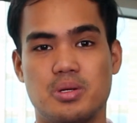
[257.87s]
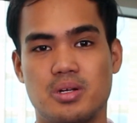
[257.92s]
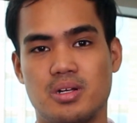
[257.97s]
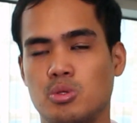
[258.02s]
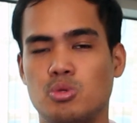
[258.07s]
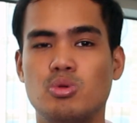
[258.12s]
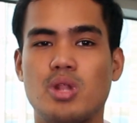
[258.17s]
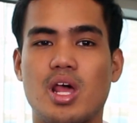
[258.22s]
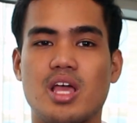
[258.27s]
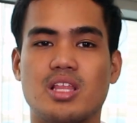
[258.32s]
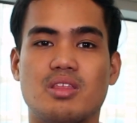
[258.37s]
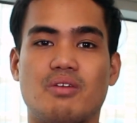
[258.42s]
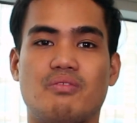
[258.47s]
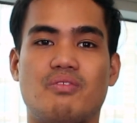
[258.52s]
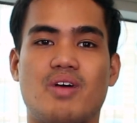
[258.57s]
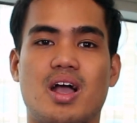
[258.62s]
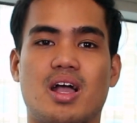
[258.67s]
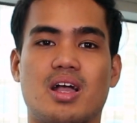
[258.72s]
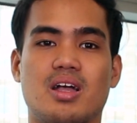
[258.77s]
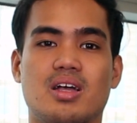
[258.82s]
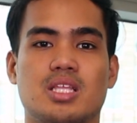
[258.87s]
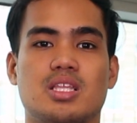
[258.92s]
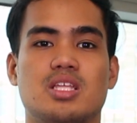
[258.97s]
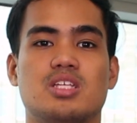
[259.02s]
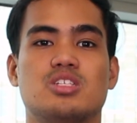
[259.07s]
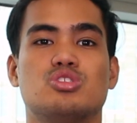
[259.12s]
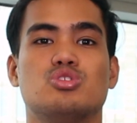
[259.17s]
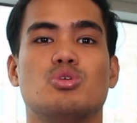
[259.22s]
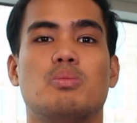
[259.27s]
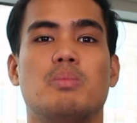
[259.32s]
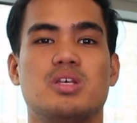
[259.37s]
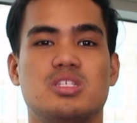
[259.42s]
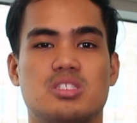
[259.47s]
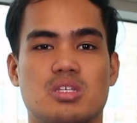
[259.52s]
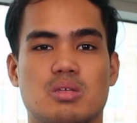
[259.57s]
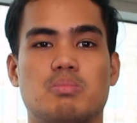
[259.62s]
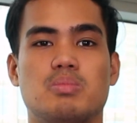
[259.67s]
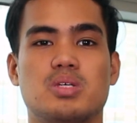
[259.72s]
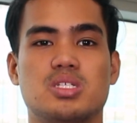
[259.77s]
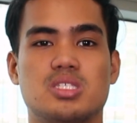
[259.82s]
we do like the fact that its
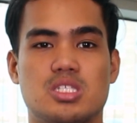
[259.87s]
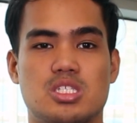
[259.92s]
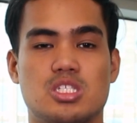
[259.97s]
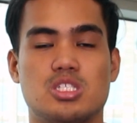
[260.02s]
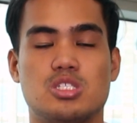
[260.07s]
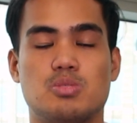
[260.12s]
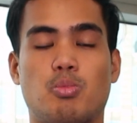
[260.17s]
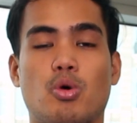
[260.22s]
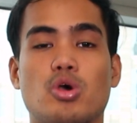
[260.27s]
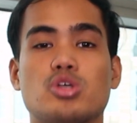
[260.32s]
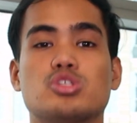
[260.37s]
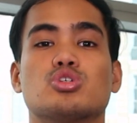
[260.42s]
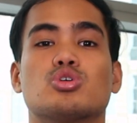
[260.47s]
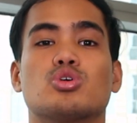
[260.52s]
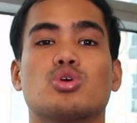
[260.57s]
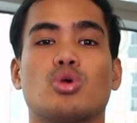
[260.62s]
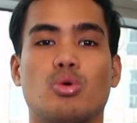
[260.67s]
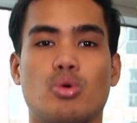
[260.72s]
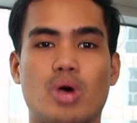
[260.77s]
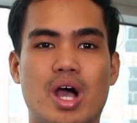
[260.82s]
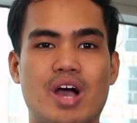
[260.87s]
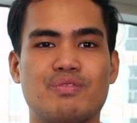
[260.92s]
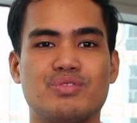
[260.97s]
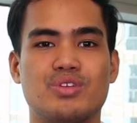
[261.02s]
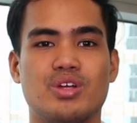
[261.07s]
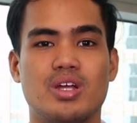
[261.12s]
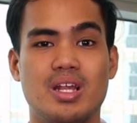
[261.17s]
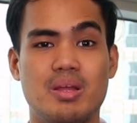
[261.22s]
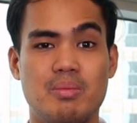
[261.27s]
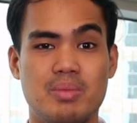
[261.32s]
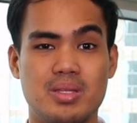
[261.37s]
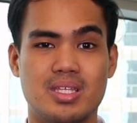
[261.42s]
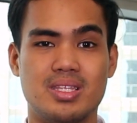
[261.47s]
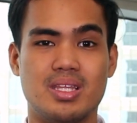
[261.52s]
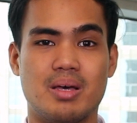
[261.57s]
domestic business is poised to grow after a limited